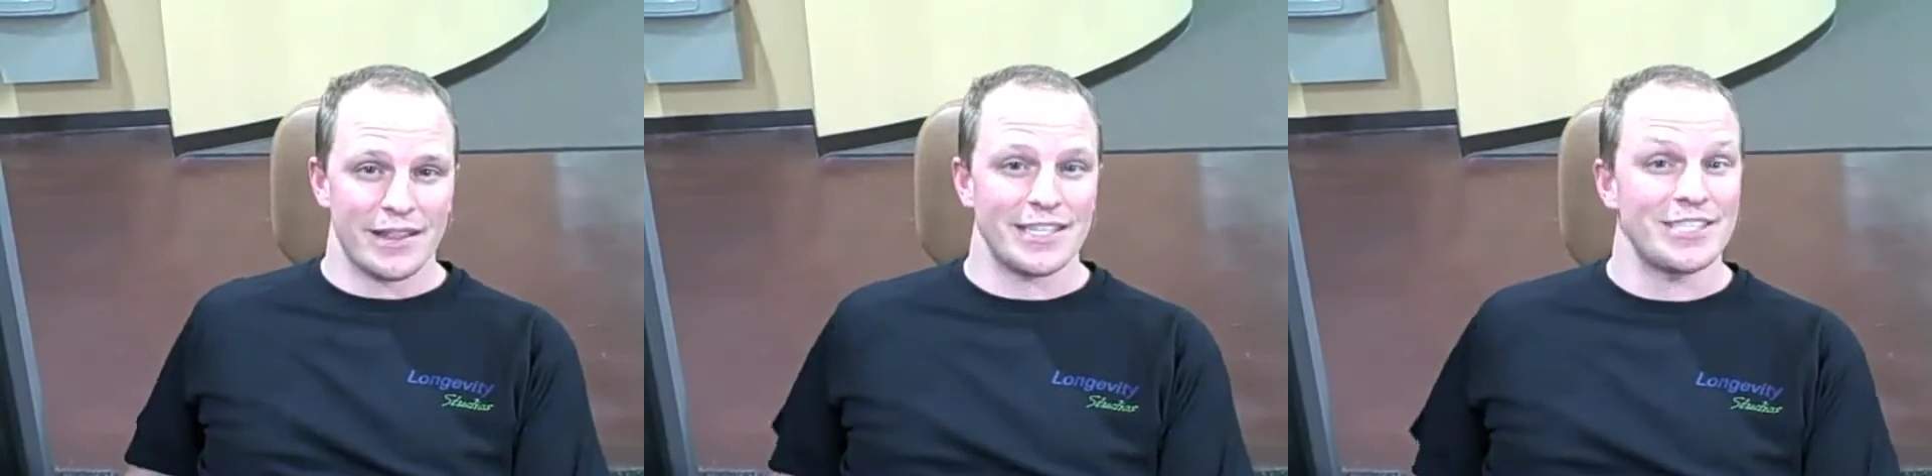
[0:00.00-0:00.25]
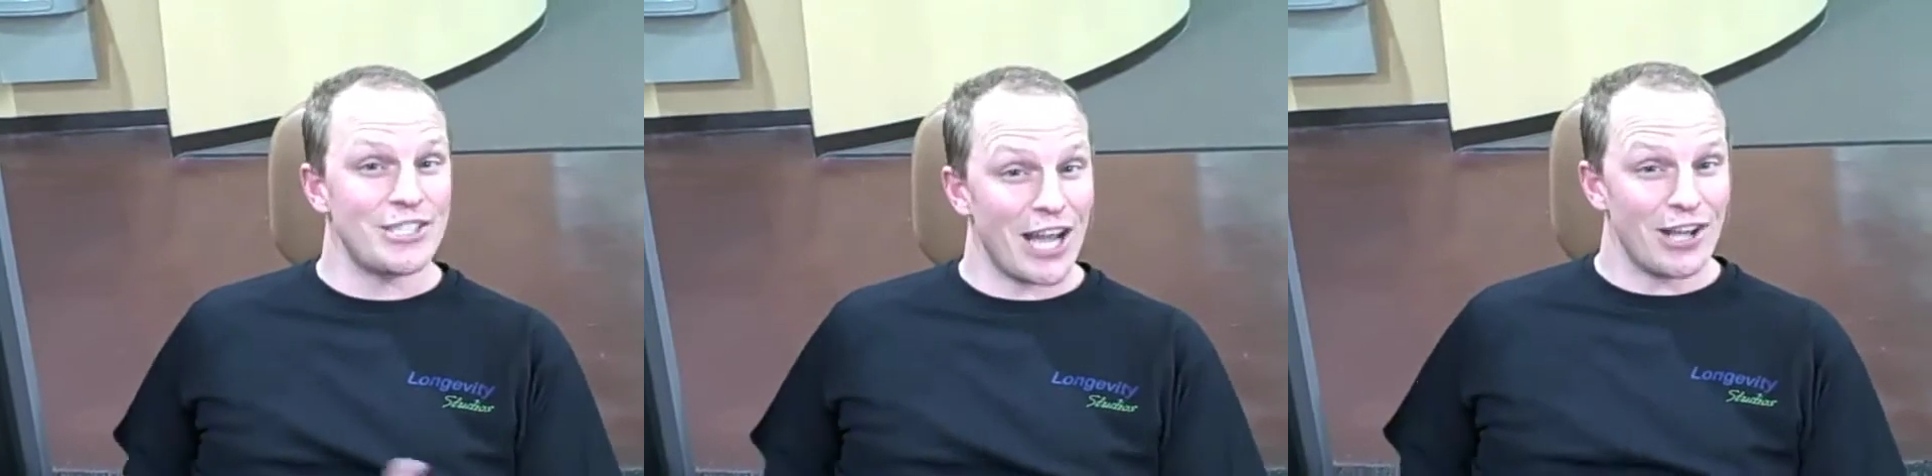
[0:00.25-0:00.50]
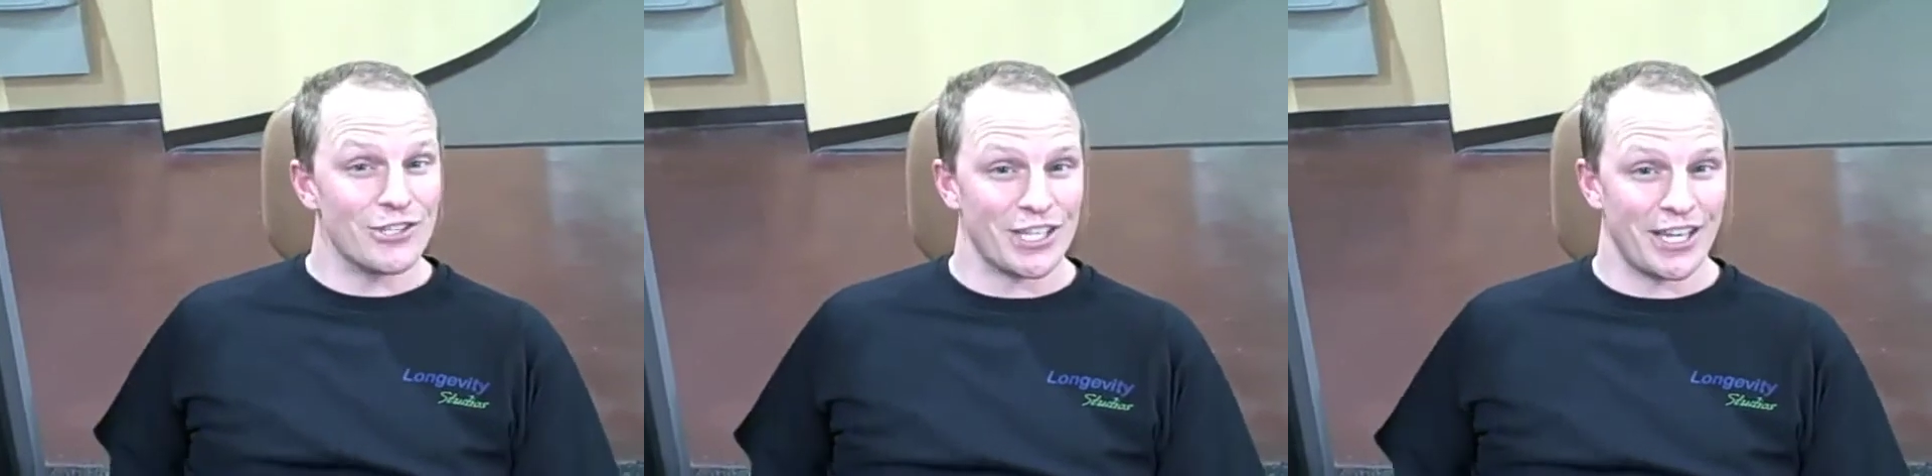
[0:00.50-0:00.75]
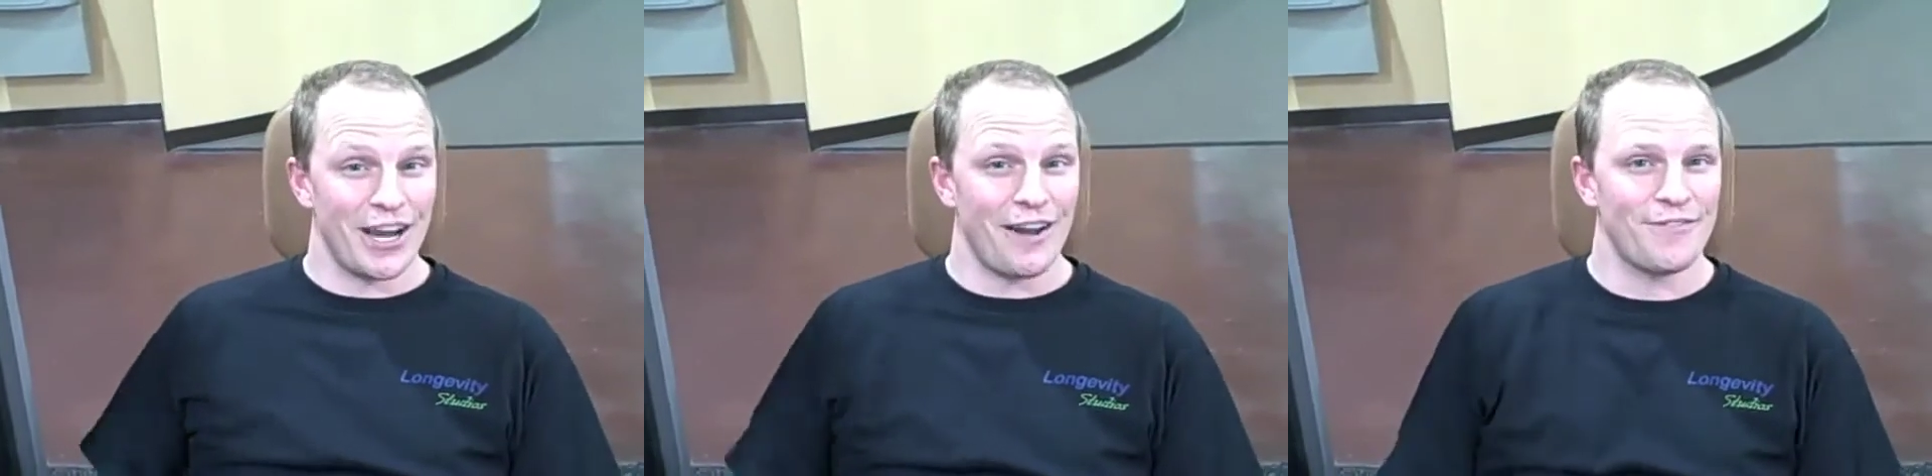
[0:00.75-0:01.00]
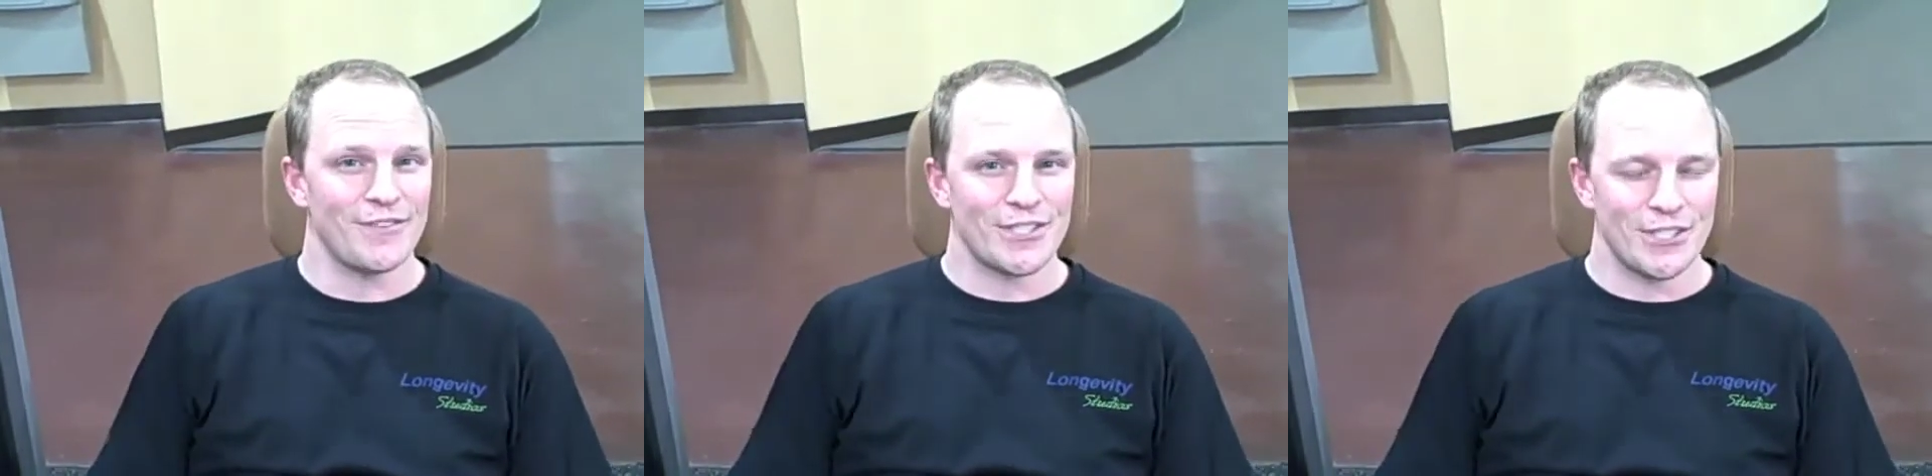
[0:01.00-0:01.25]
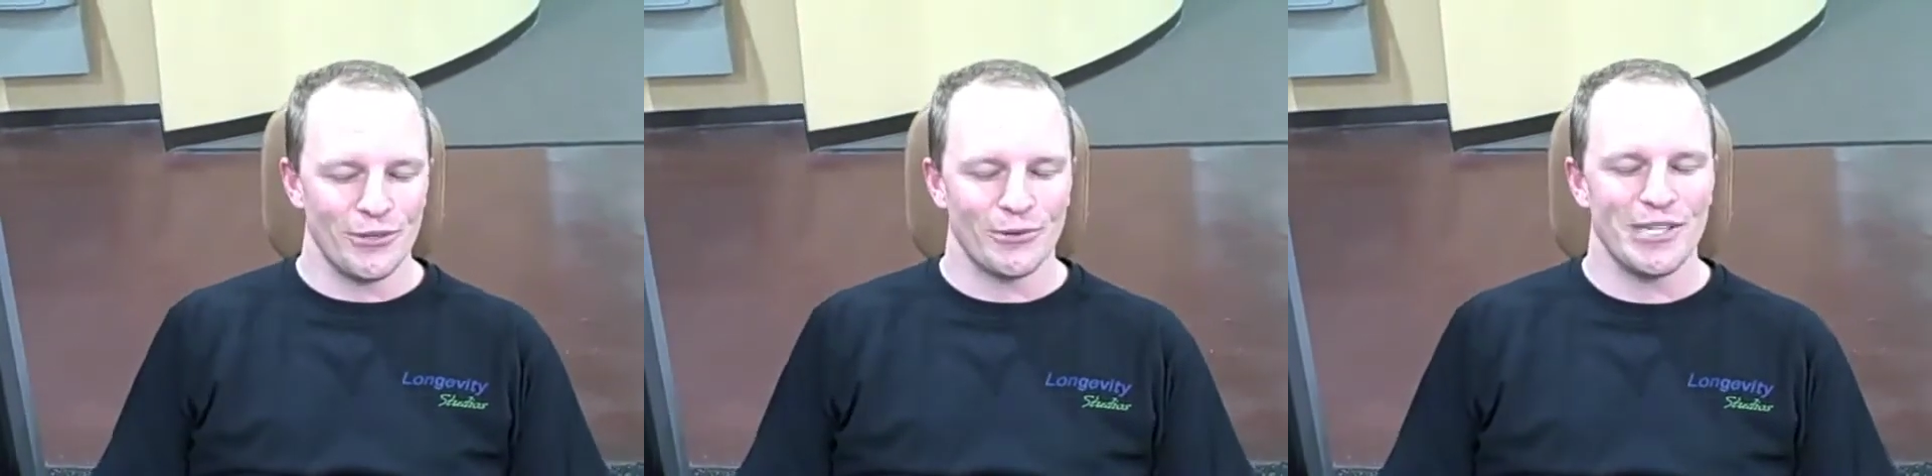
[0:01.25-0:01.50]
that's challenging enough so you